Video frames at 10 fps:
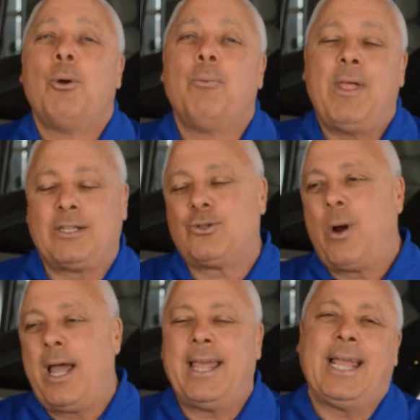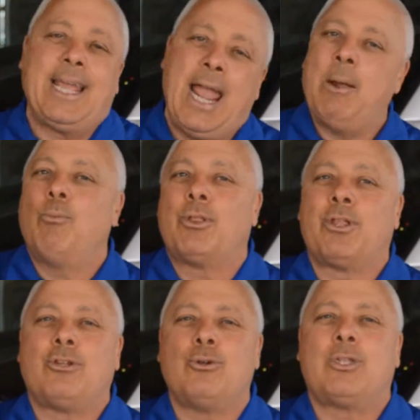That's why they came with the
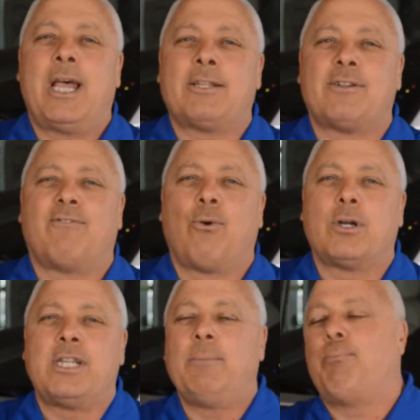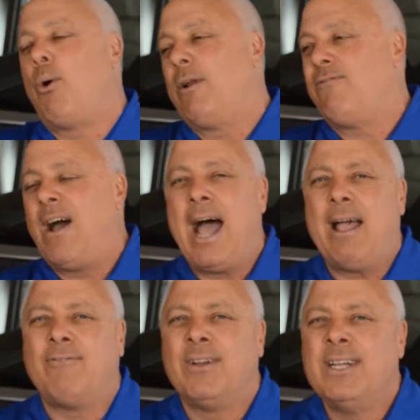
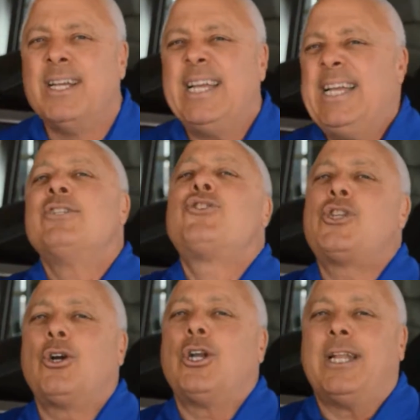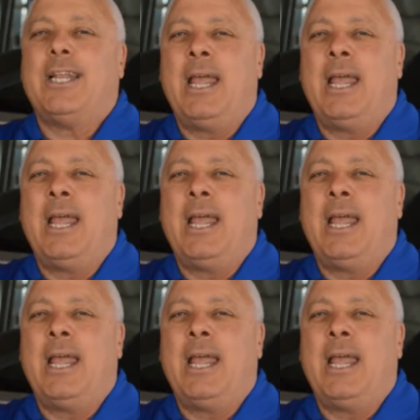2014.5 inserted